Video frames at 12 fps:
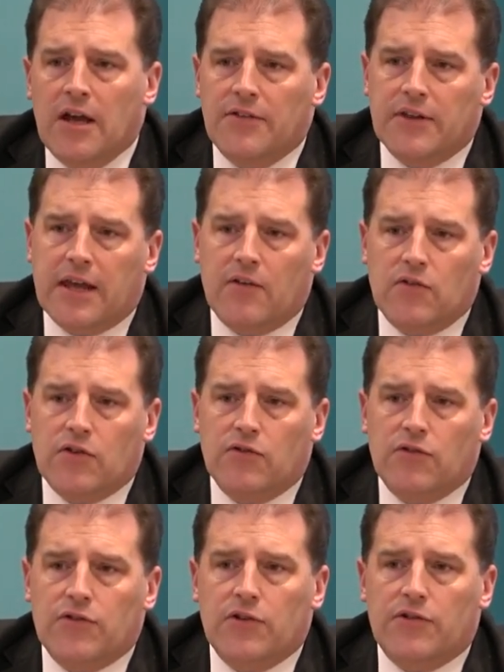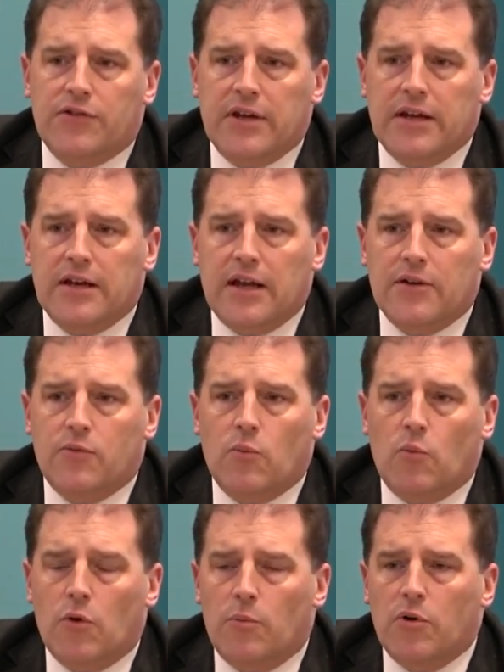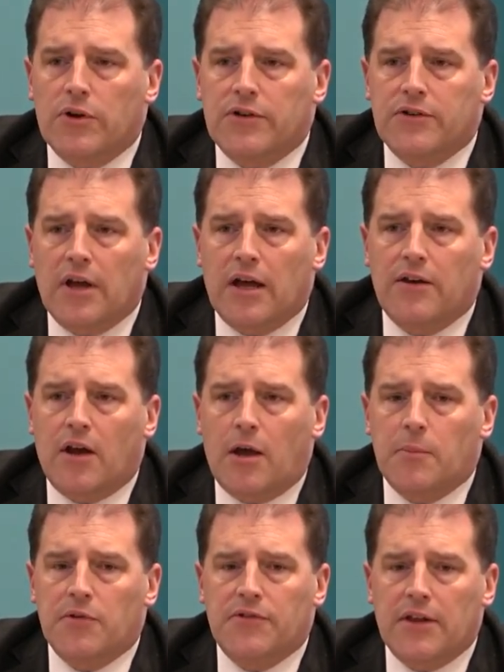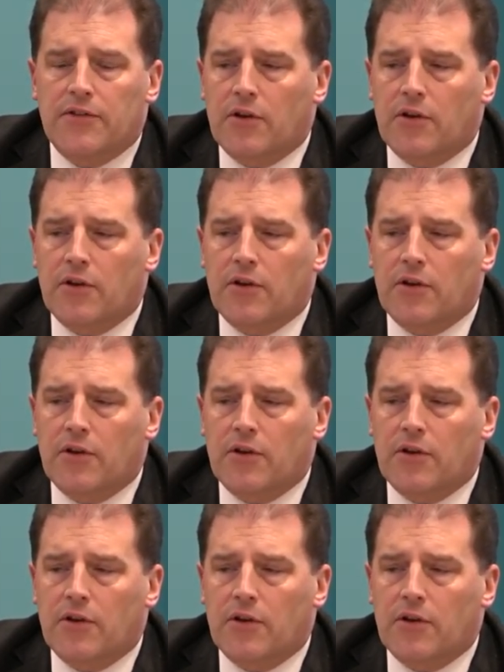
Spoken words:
that gave us the result in at 1.9%.